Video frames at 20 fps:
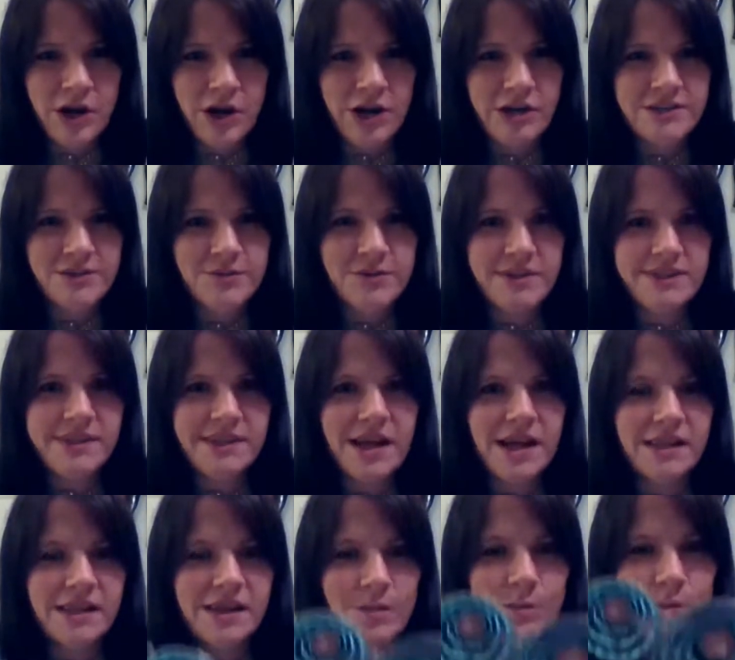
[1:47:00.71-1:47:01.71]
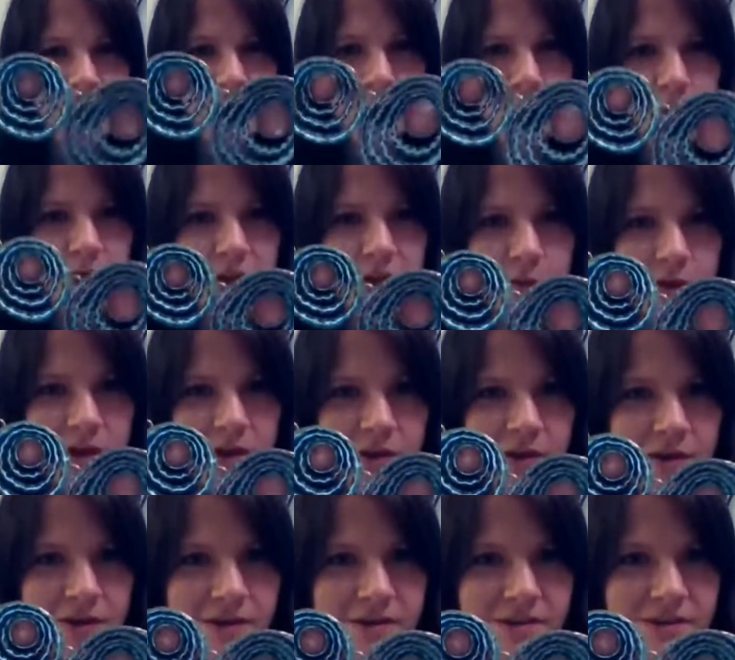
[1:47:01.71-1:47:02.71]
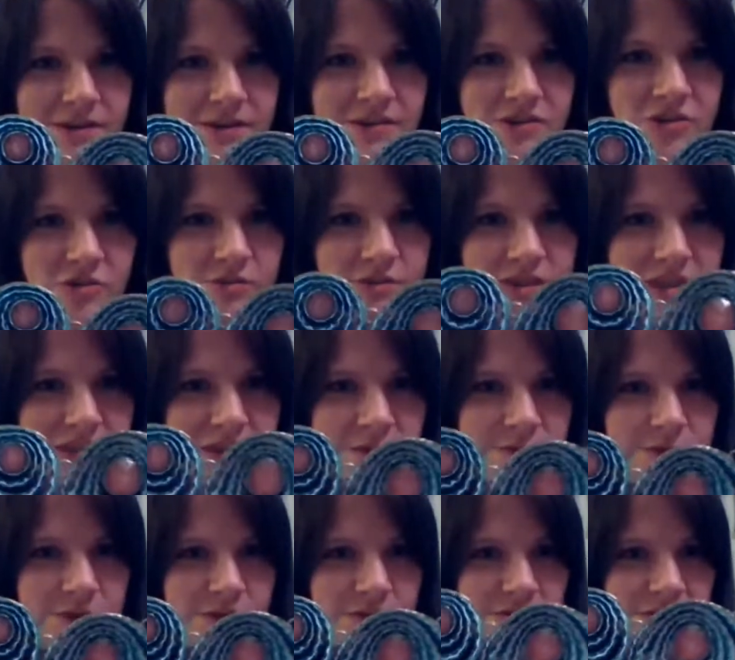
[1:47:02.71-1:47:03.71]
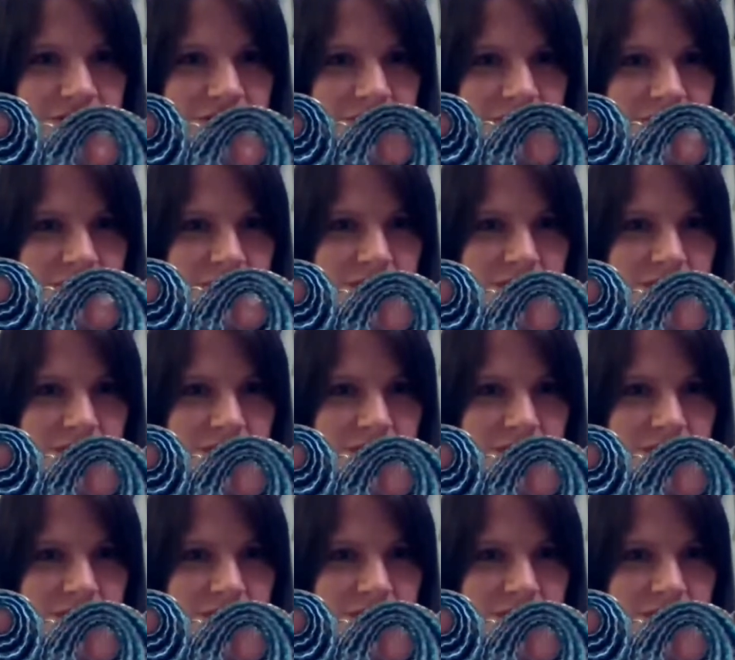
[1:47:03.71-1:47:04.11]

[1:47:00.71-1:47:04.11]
All right, Teresa got that bangle, by the way, y'all, because she was in there first.